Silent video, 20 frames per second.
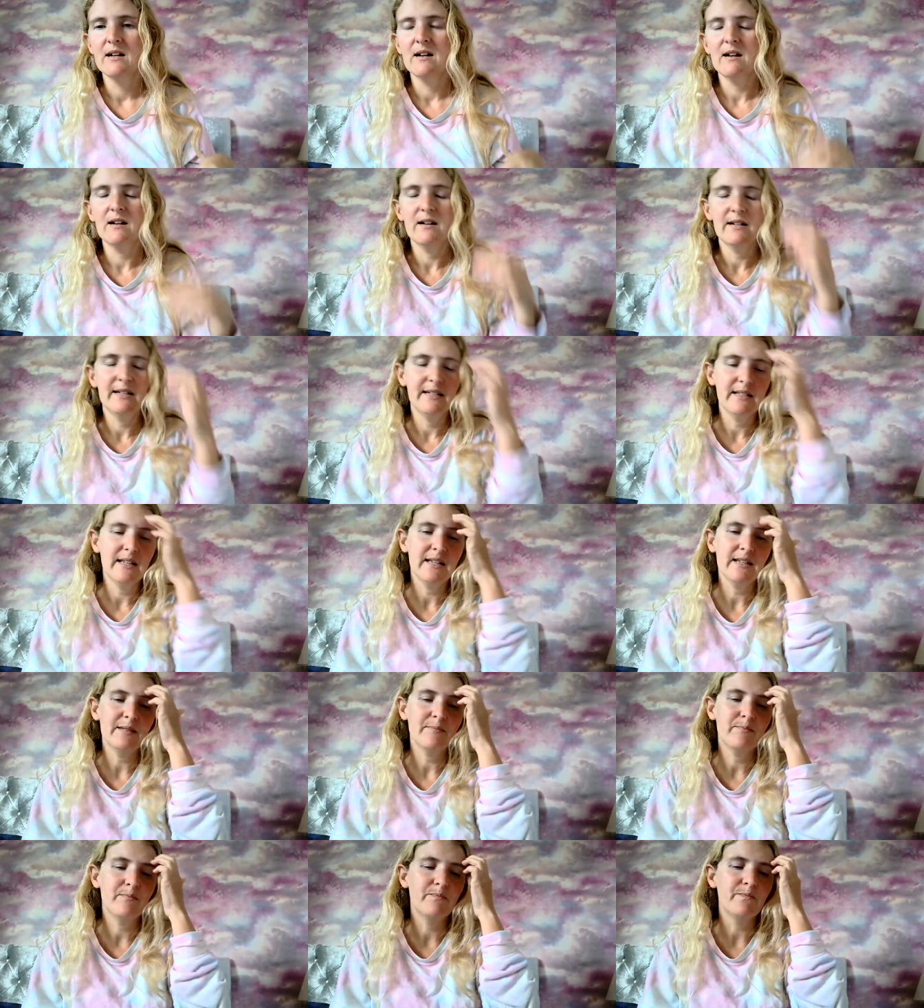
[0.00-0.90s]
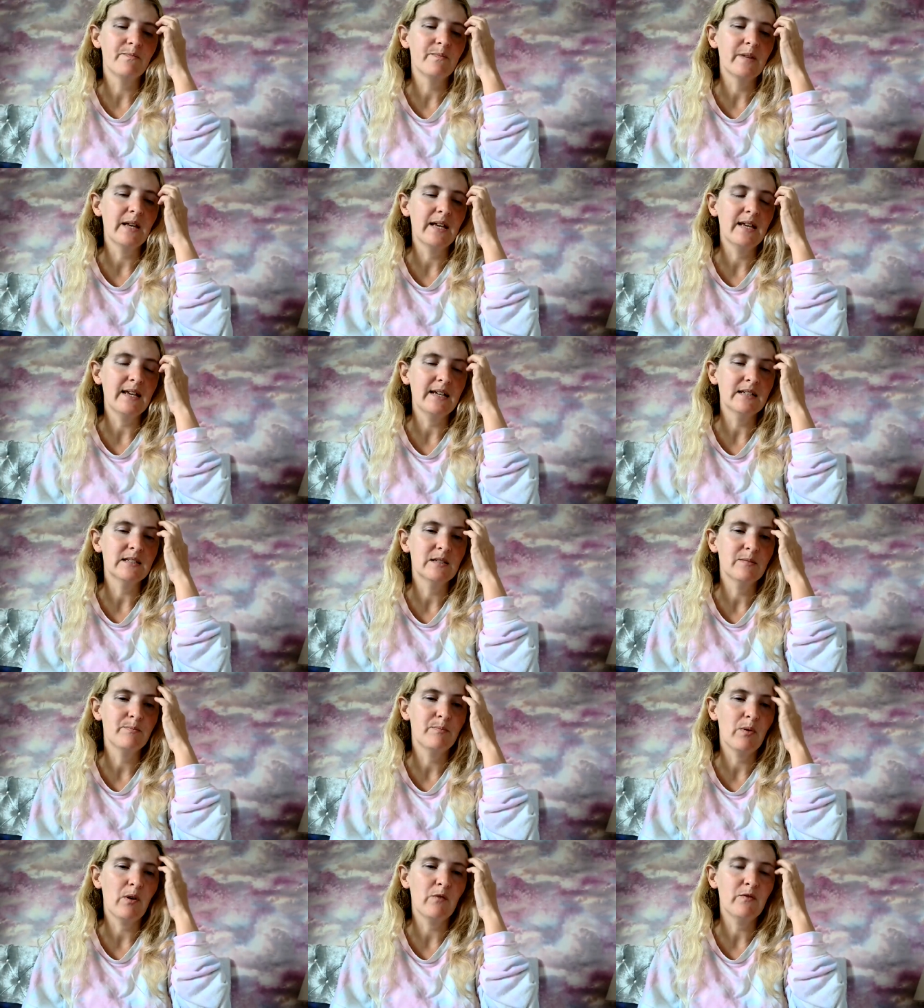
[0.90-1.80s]
it it it, it
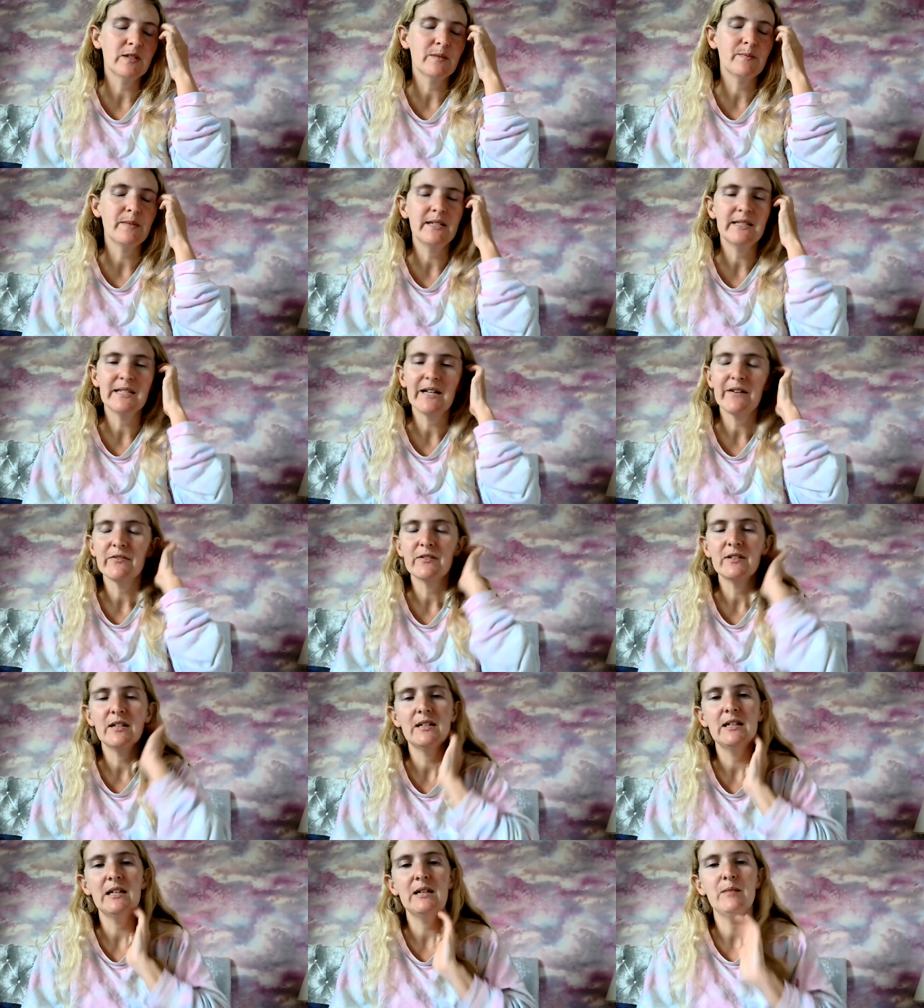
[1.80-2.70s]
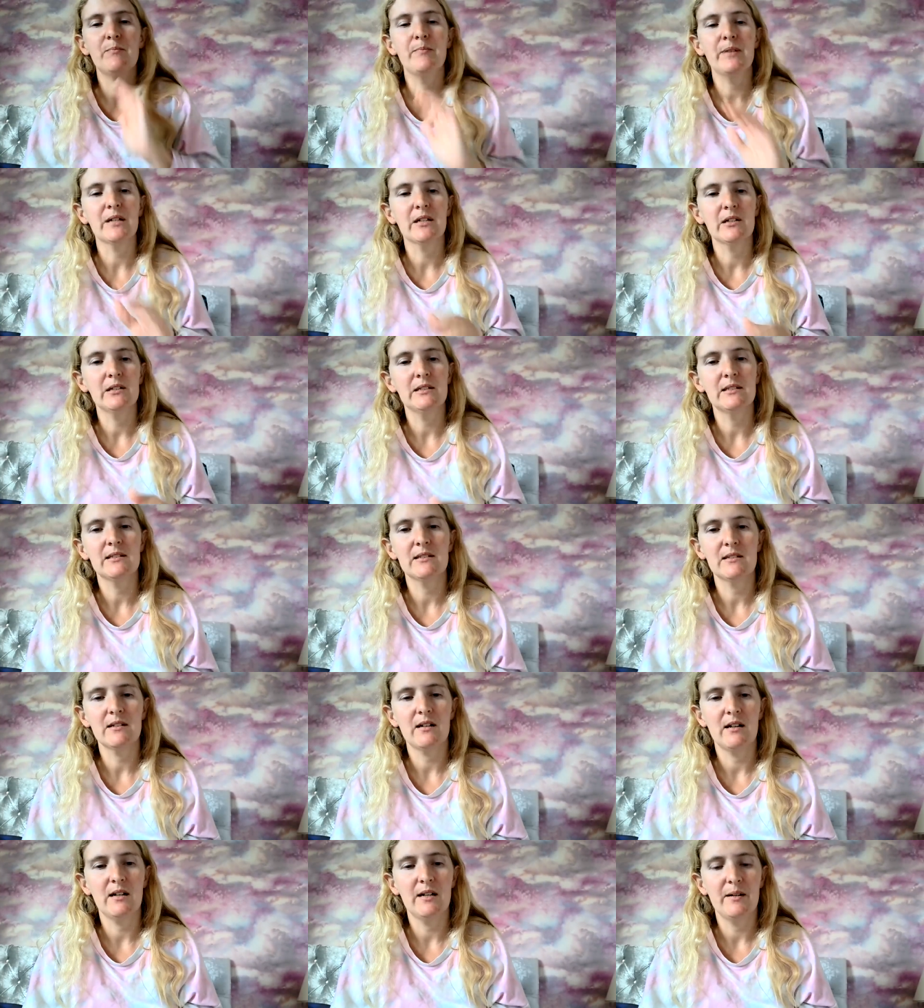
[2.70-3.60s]
bothers me definitely because
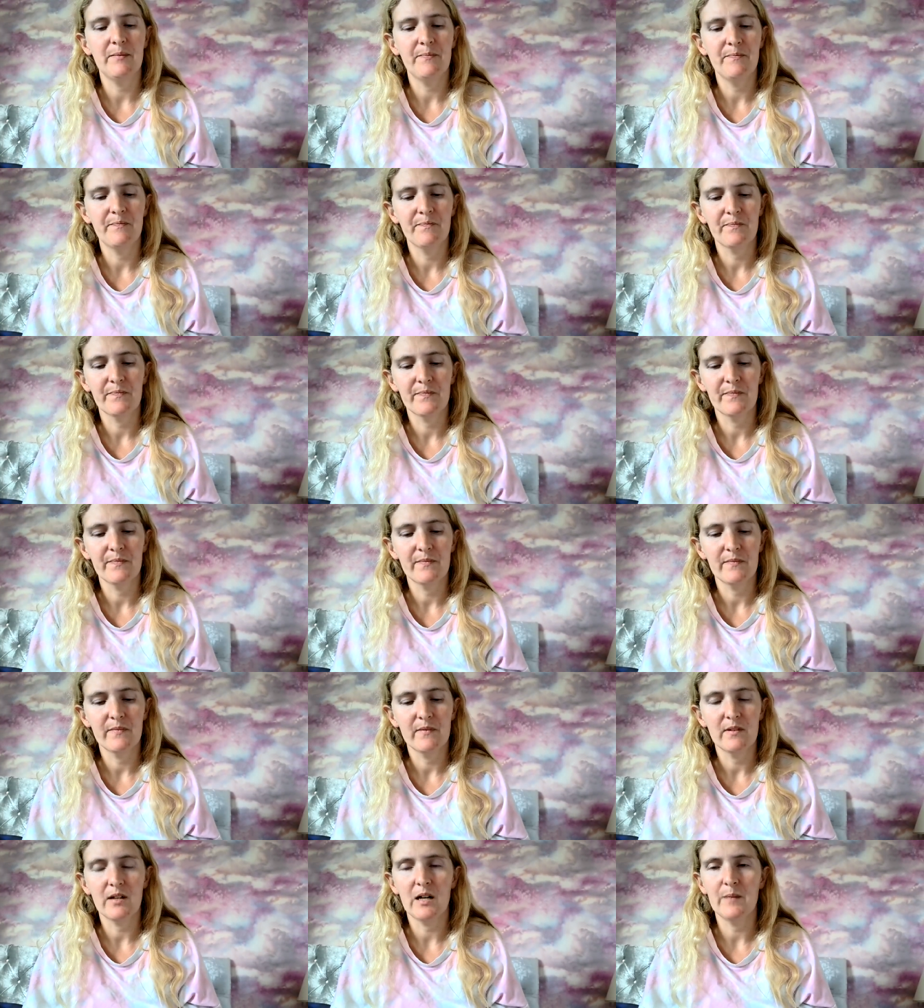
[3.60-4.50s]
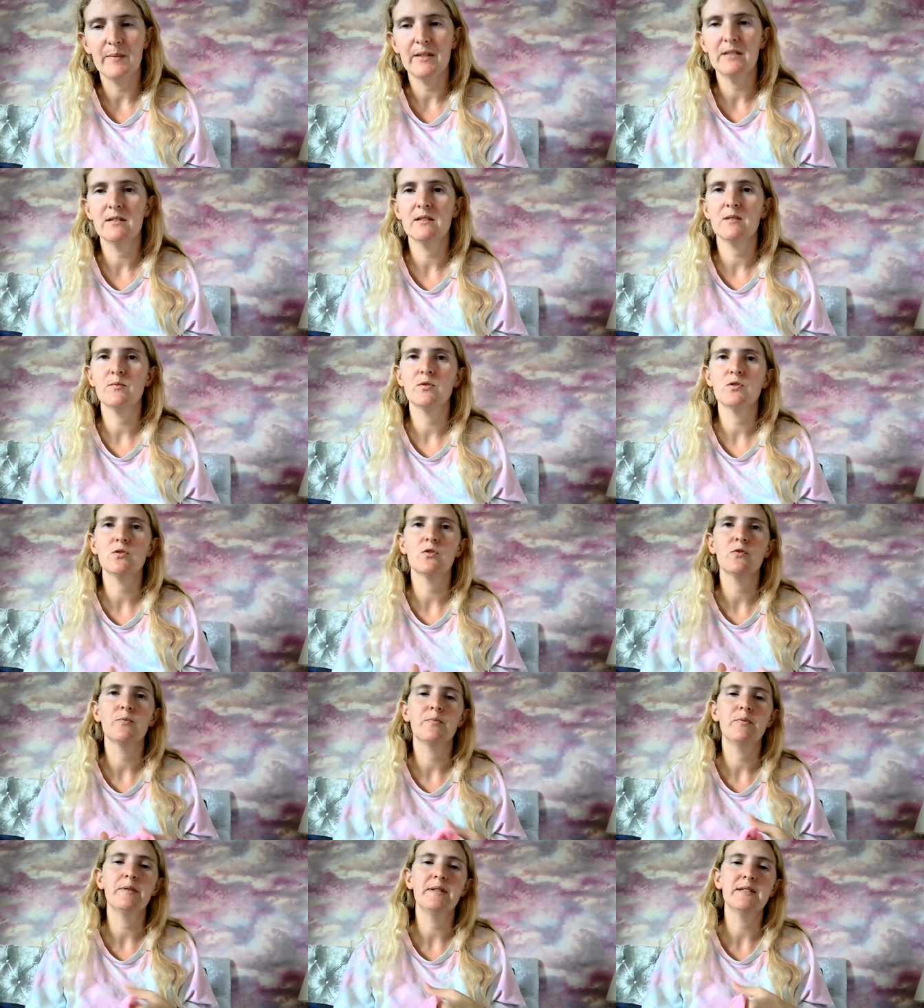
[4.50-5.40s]
I'm I'm in some sort
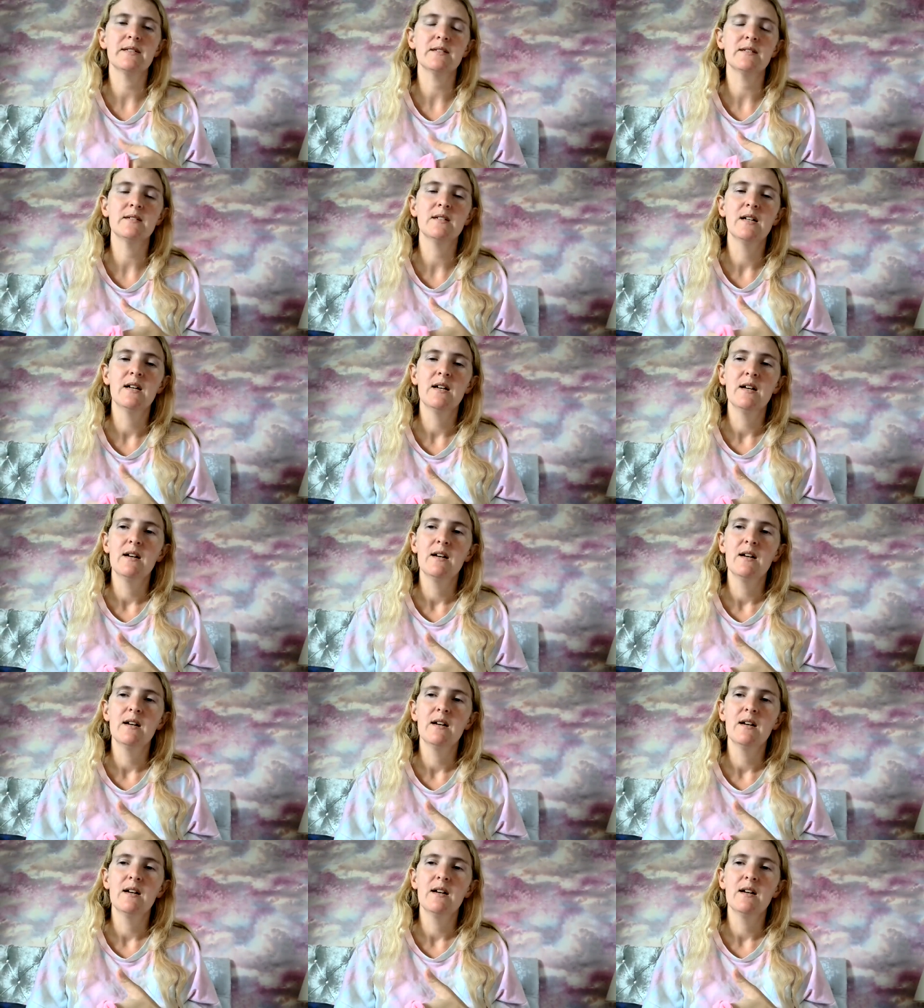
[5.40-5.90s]
of prison